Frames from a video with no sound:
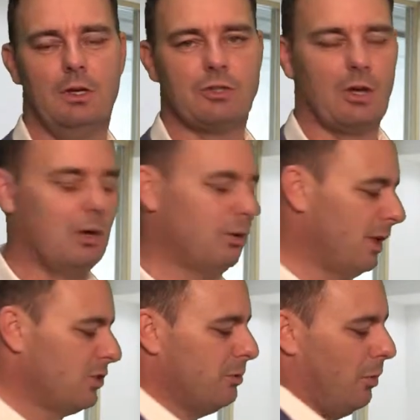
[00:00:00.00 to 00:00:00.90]
So
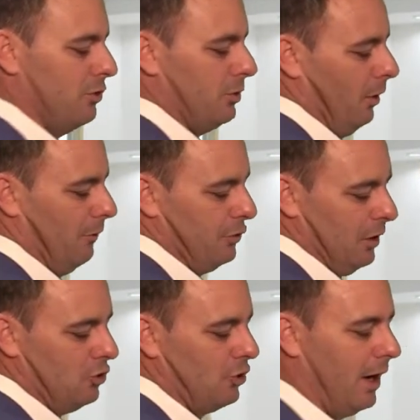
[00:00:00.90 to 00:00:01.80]
that's the most that I've
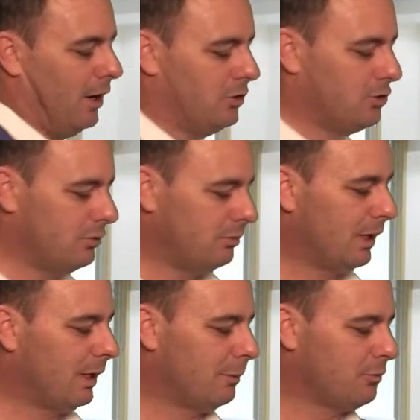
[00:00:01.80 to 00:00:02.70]
seen charged,
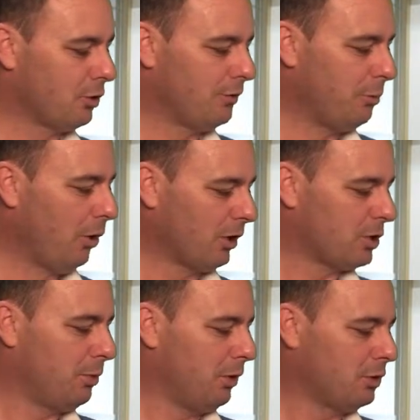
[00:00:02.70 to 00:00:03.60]
sort of in my
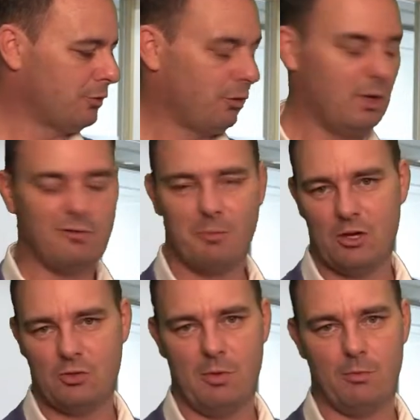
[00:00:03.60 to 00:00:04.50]
experience, for an
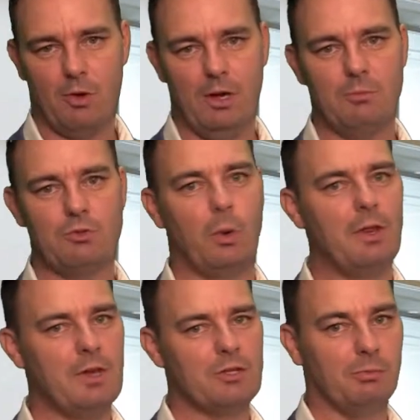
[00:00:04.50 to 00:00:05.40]
information memorandum,
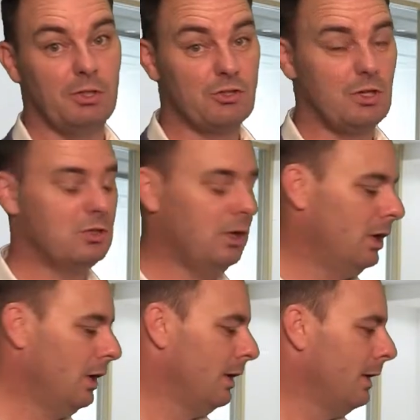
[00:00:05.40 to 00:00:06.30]
20,000 plus GST.
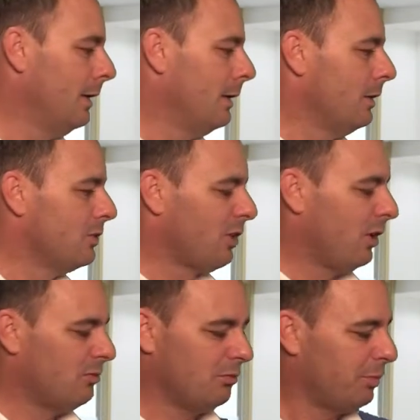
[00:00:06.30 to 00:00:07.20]

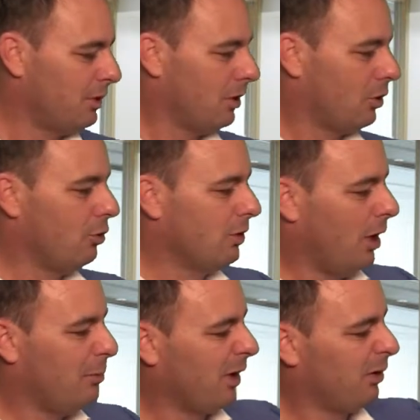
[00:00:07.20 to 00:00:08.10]
So, but you could
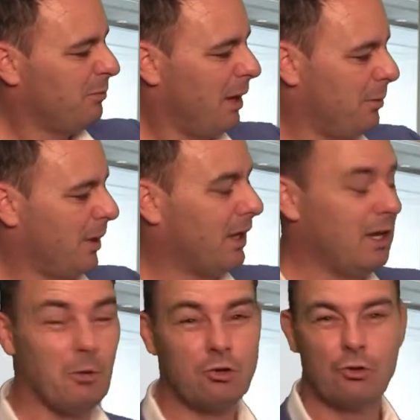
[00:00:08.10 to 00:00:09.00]
go back, maybe back
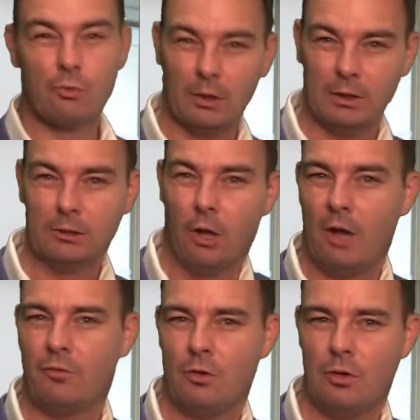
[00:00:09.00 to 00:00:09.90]
here you might do a really
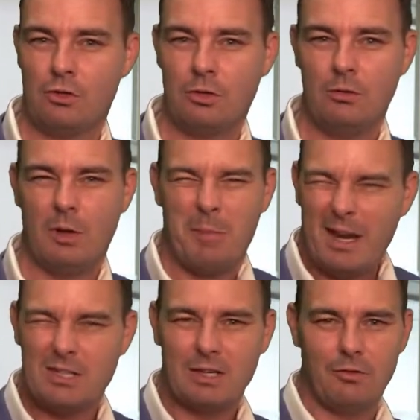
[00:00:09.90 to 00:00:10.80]
light version, a
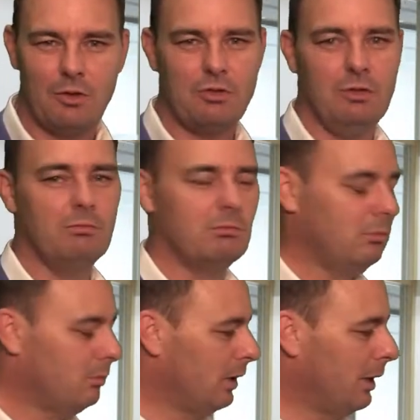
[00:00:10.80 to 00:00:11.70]
basic version
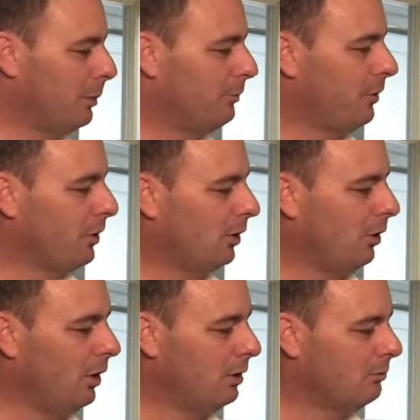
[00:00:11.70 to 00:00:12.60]
for the
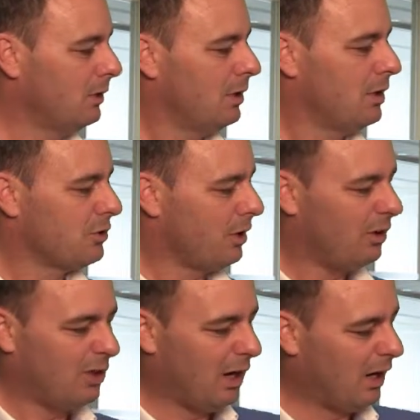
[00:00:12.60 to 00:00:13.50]
client. So
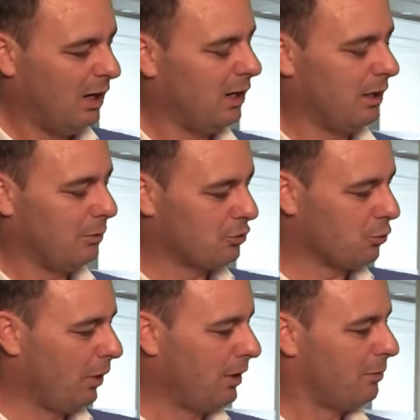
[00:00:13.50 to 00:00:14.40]
yeah, anything in
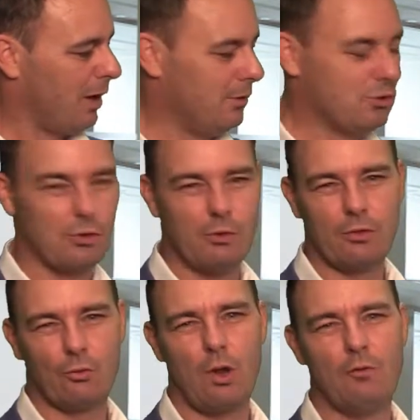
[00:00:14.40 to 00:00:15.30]
between, and maybe $2,000,
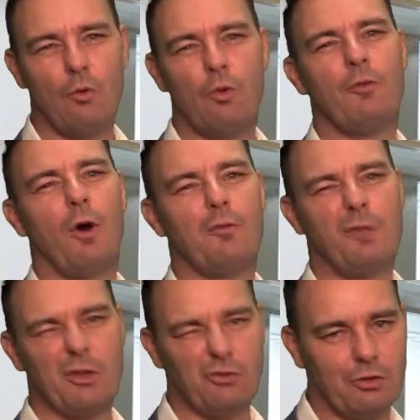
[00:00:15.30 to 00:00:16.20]
$3,000,
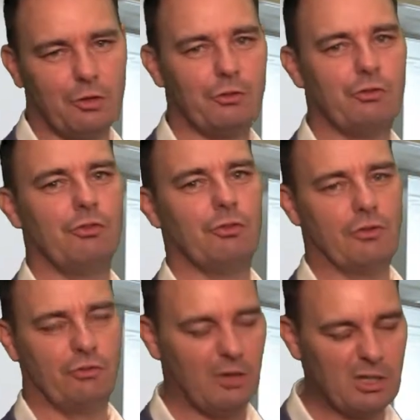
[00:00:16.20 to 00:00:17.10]
$4,000, $5,000 is sort
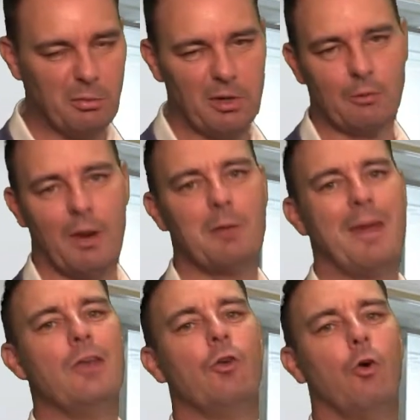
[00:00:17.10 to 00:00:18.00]
of seen to be around
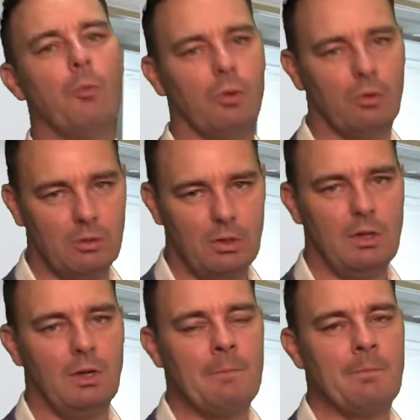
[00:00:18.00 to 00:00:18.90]
about normal.
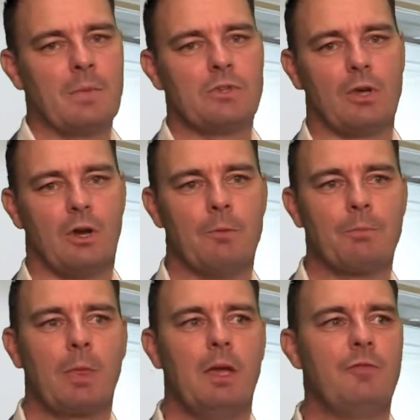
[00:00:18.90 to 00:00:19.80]
So
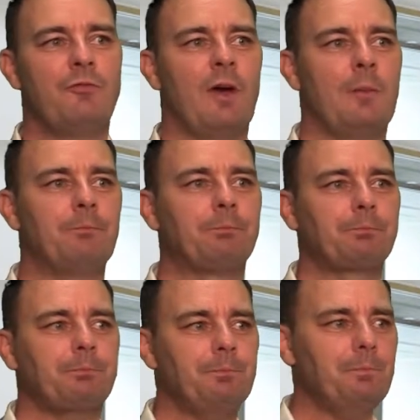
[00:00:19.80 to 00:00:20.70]
if an
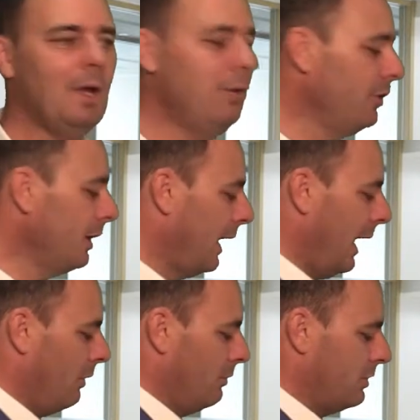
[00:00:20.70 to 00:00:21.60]

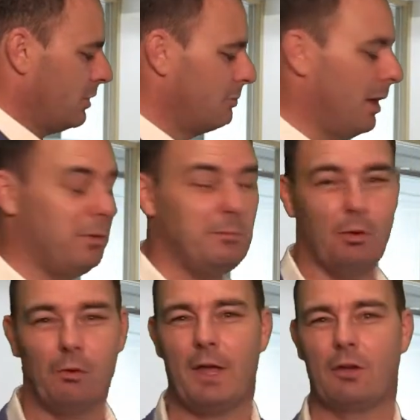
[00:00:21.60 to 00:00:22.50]
accountant is to maybe
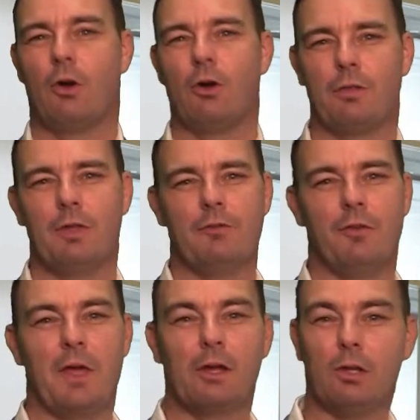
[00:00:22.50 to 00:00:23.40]
build that kind of thing
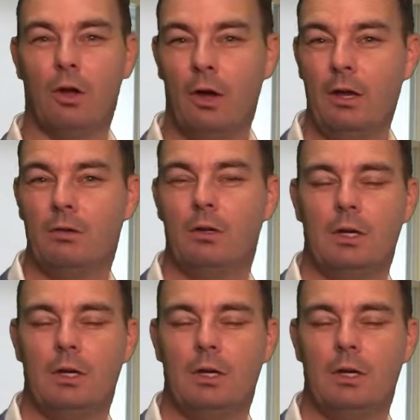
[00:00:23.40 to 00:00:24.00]
for their client,